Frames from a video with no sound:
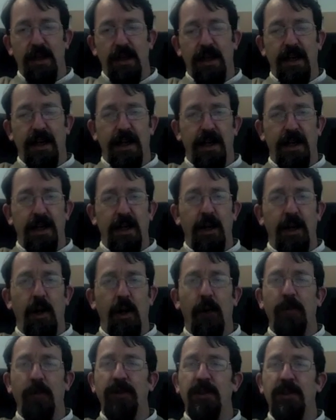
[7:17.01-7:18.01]
Uh, I
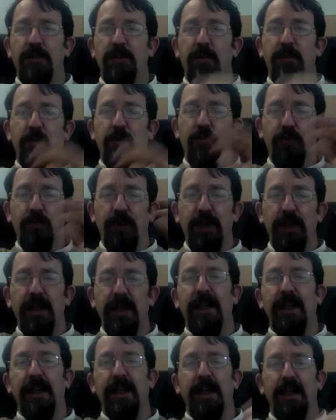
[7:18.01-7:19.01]
would just be
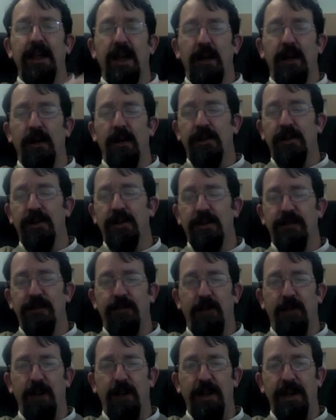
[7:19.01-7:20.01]
really encouraged to
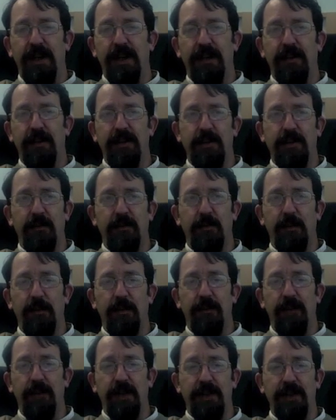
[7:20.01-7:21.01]
find out that some of my
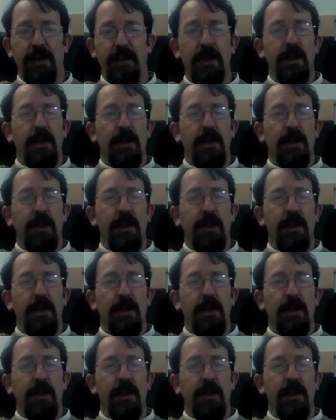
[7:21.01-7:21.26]
friends